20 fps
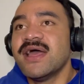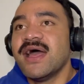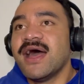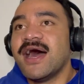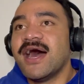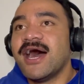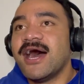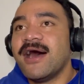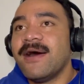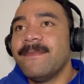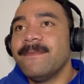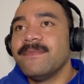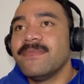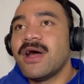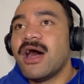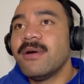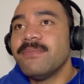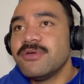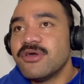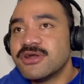
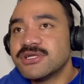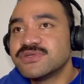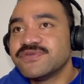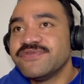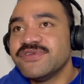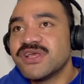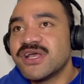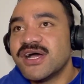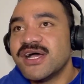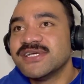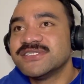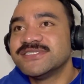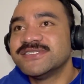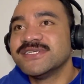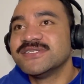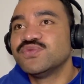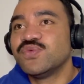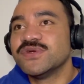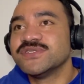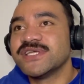I'll be honest with you guys,
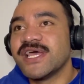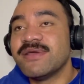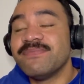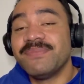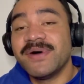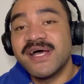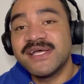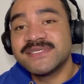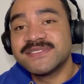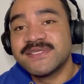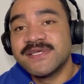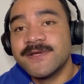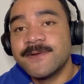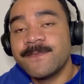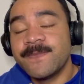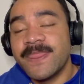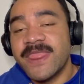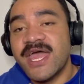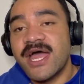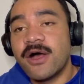this was a bust.
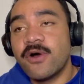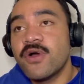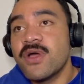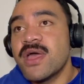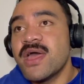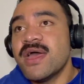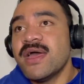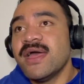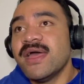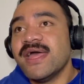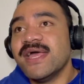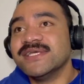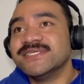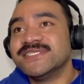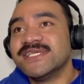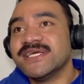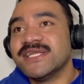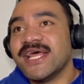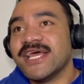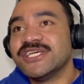Now, is
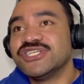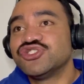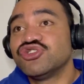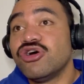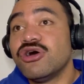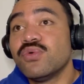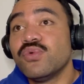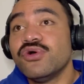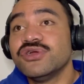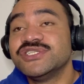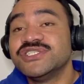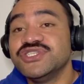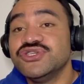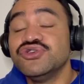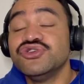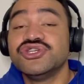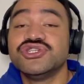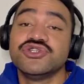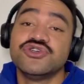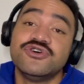it a strong word to
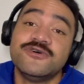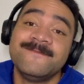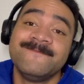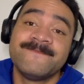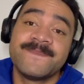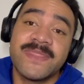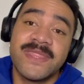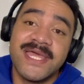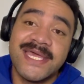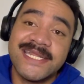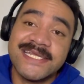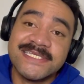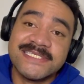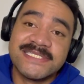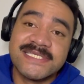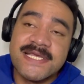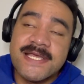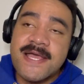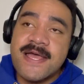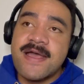you? Sure, it
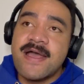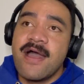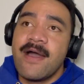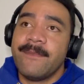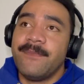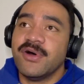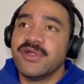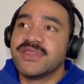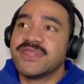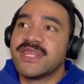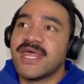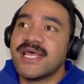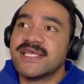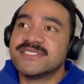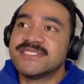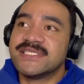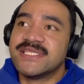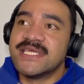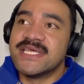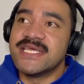is. But
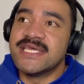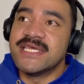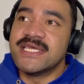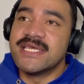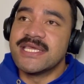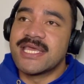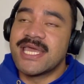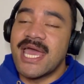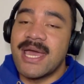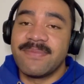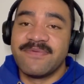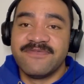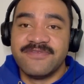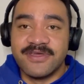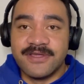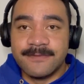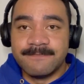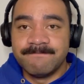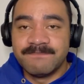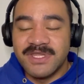does the cap
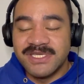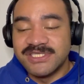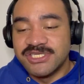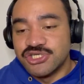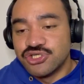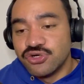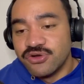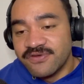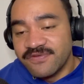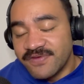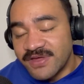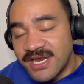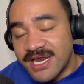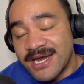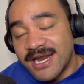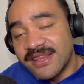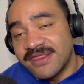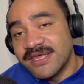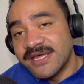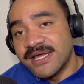fit? Does the shoe fit? And
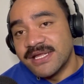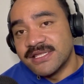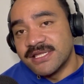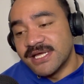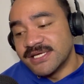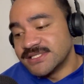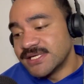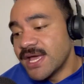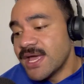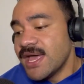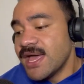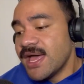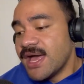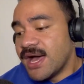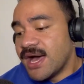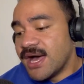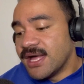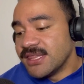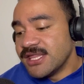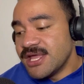I think it does.
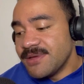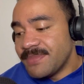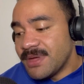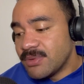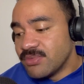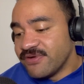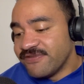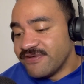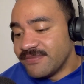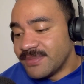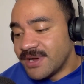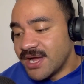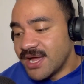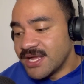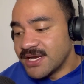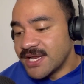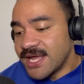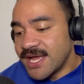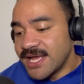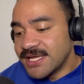Liam Henry for
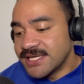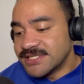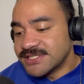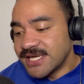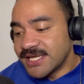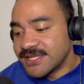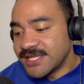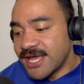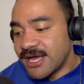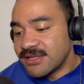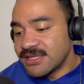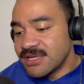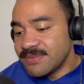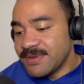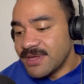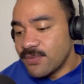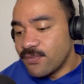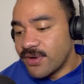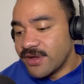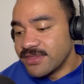mine has undoubtedly
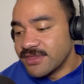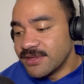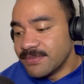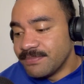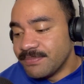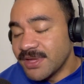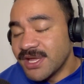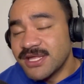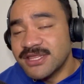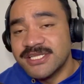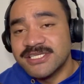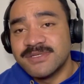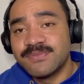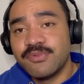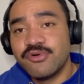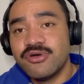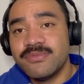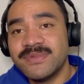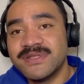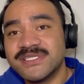been one of the bigger
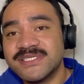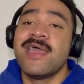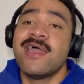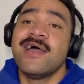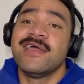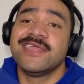disappointments.